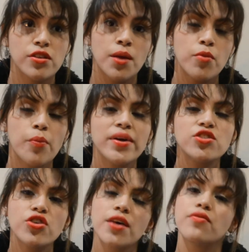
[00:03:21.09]
the moment
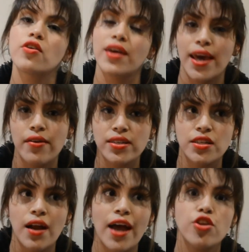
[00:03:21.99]
you give your
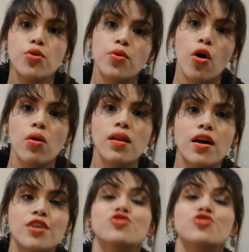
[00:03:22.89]
character a new goal